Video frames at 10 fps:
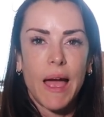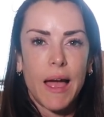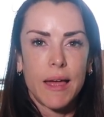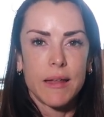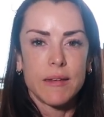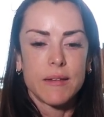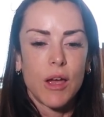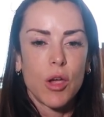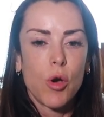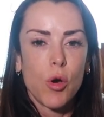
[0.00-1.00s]
and
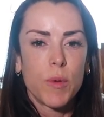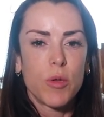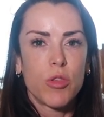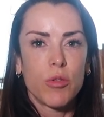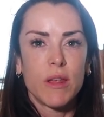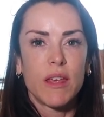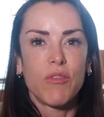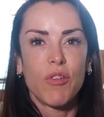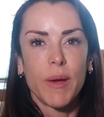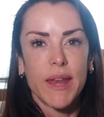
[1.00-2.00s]
I hope you tune
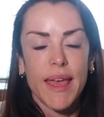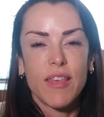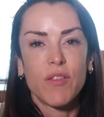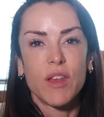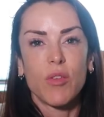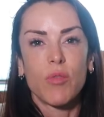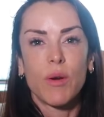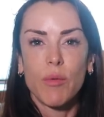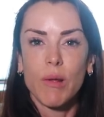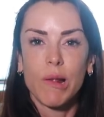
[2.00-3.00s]
in for my next videos
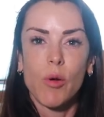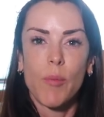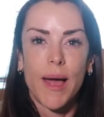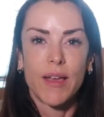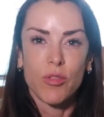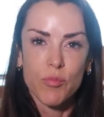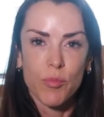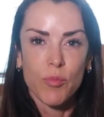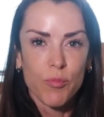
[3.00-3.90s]
where we'll go back to